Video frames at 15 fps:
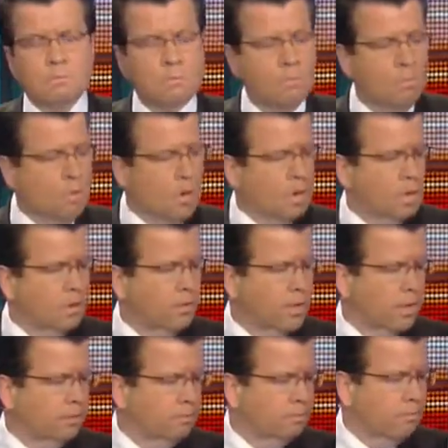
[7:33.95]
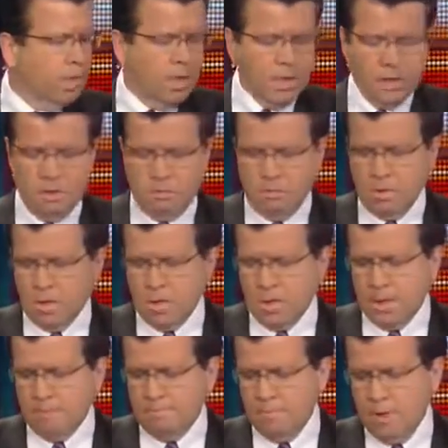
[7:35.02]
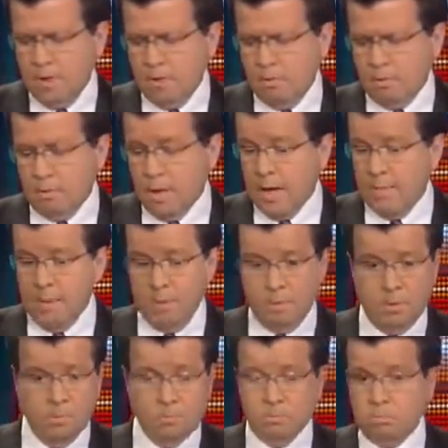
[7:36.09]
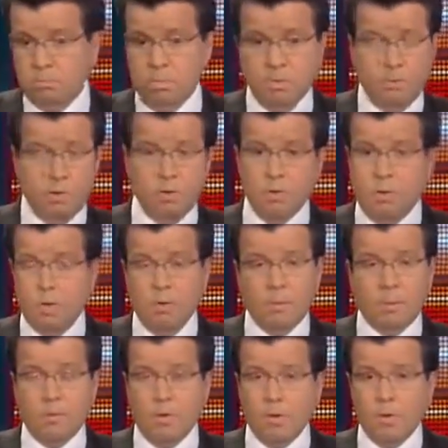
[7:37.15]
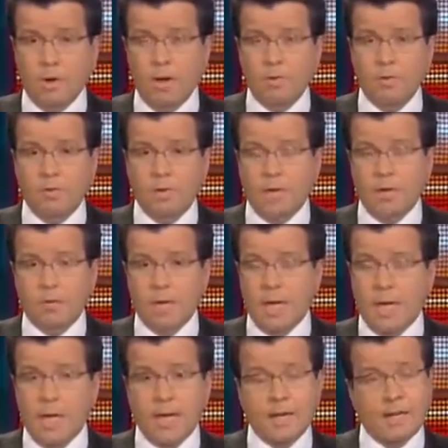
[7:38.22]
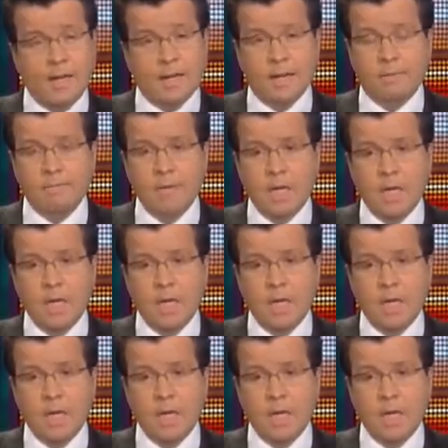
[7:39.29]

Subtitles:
Mark Levin, thank you. You know, a lot of people call him a polarizing figure, but I got to tell you,